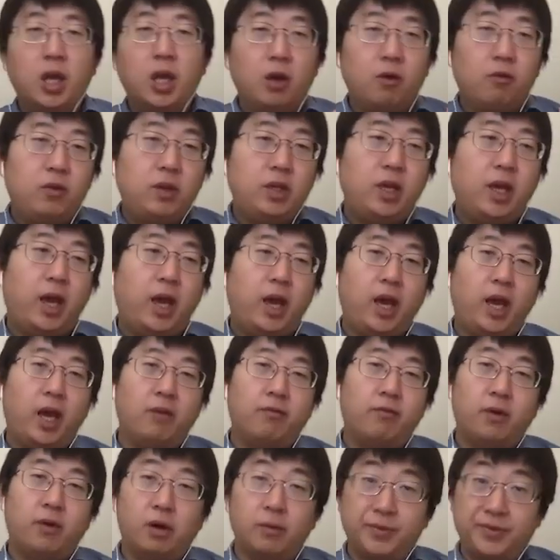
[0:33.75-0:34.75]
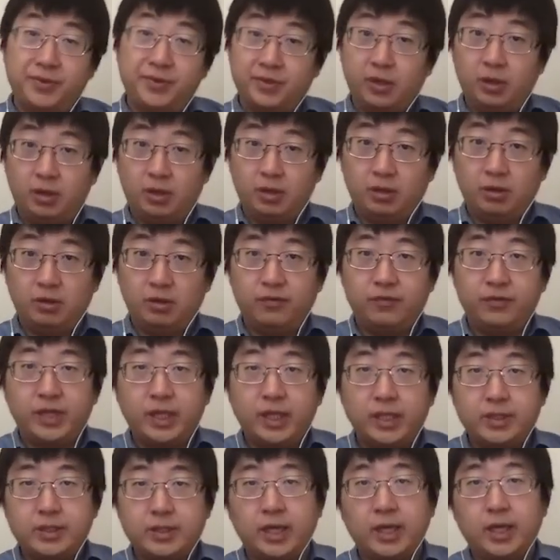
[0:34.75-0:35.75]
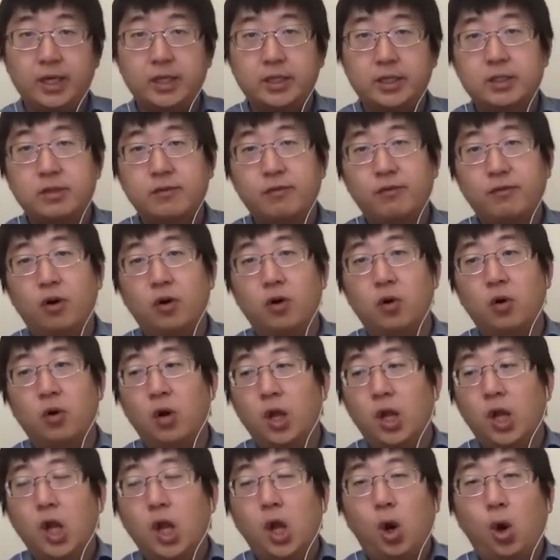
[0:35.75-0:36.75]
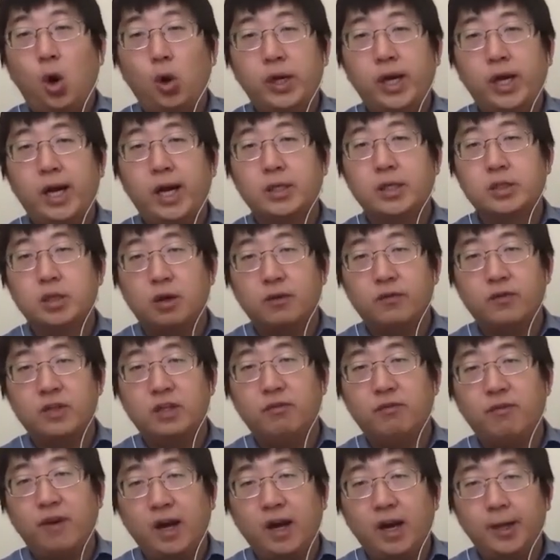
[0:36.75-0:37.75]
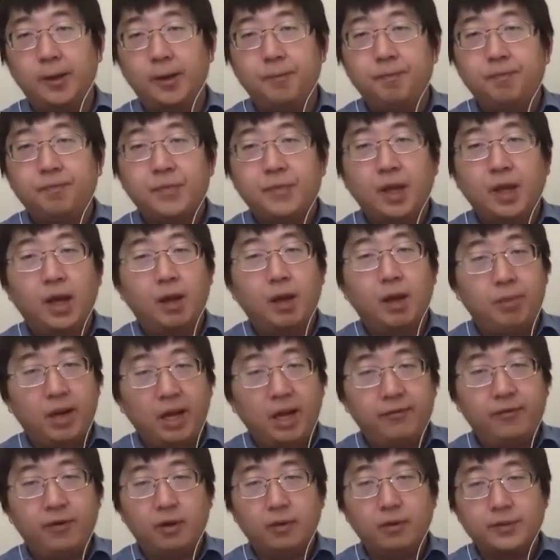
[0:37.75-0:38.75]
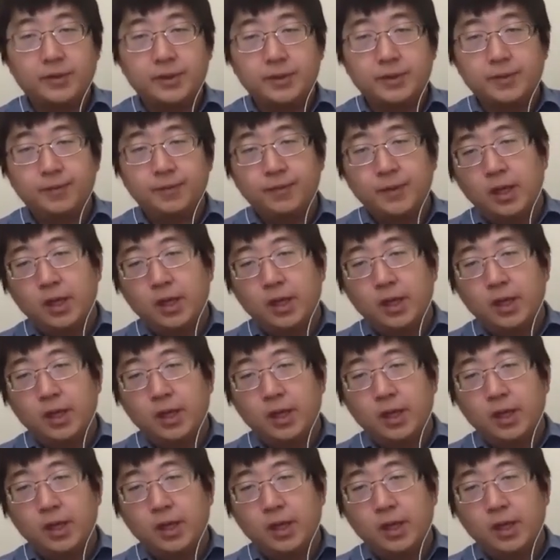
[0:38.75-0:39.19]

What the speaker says: we have observed these days for all kinds of DeFi platforms.